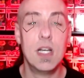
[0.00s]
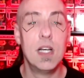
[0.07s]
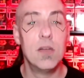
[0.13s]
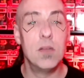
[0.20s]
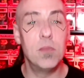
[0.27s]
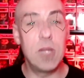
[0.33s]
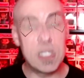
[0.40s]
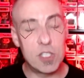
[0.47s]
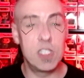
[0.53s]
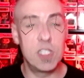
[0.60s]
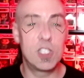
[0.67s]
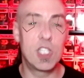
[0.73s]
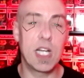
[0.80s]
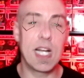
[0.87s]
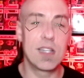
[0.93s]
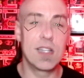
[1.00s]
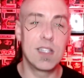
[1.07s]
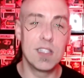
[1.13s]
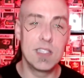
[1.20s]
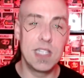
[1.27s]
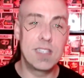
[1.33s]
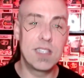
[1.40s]
Make sure you check out the
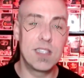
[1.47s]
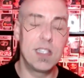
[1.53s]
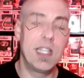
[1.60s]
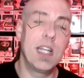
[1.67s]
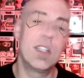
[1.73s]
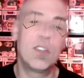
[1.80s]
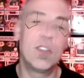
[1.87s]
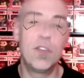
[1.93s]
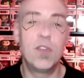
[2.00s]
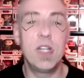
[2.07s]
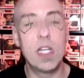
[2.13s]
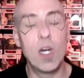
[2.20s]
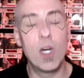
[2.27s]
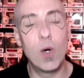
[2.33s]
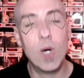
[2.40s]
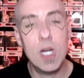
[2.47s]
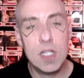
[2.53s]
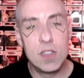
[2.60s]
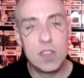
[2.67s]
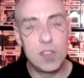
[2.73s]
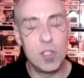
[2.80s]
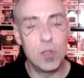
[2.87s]
links at the end of this video
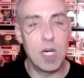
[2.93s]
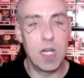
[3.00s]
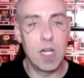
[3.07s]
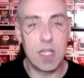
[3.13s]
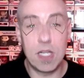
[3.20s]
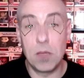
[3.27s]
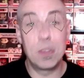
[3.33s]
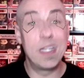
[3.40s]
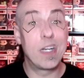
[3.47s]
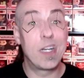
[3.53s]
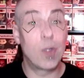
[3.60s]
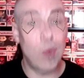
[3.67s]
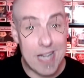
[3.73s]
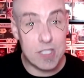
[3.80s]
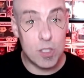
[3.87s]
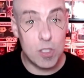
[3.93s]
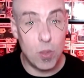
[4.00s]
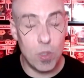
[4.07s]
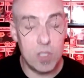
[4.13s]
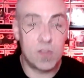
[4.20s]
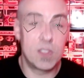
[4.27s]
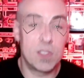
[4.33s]
to the complete crash
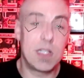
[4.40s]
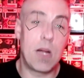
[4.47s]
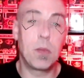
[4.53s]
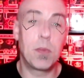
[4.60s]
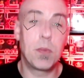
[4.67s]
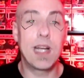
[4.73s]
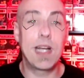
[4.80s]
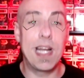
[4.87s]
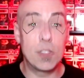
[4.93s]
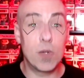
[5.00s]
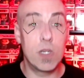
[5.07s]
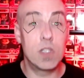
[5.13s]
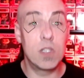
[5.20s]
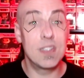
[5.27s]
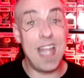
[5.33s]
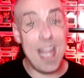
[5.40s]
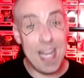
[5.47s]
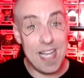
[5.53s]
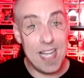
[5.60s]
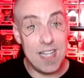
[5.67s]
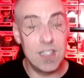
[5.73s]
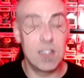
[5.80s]
course for Cyberpunk Edgerunners
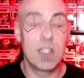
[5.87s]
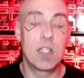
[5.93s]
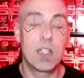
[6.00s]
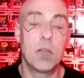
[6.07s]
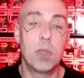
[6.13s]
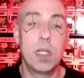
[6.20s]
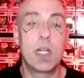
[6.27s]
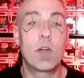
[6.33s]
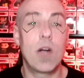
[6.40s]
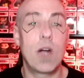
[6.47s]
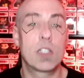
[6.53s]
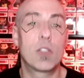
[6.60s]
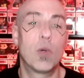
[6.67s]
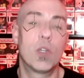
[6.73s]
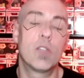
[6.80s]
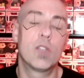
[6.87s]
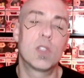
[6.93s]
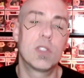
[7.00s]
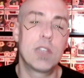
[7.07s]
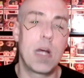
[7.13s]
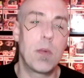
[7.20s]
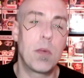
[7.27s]
and the complete crash course for
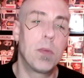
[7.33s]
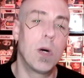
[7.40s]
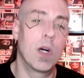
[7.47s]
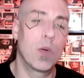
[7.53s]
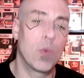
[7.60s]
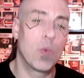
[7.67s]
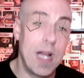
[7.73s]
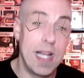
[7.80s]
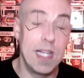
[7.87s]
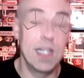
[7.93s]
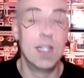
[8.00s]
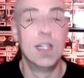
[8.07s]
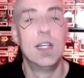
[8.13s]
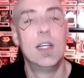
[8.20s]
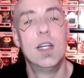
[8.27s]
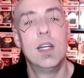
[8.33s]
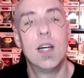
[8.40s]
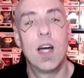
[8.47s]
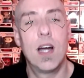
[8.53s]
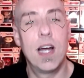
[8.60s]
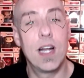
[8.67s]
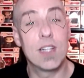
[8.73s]
Cyberpunk RED.
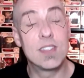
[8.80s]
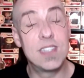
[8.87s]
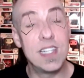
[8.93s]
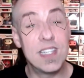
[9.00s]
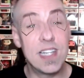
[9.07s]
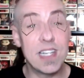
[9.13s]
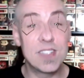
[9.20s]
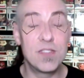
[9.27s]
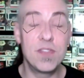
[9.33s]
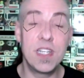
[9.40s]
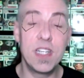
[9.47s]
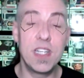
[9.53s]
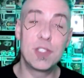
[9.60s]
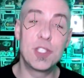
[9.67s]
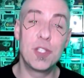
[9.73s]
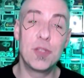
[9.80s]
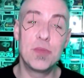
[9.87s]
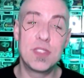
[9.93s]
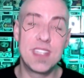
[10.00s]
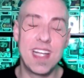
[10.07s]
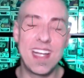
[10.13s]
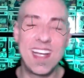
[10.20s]
All right, I'll see you in the next video, chooms.
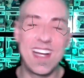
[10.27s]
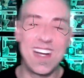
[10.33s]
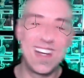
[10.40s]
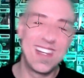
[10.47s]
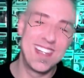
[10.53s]
Take care.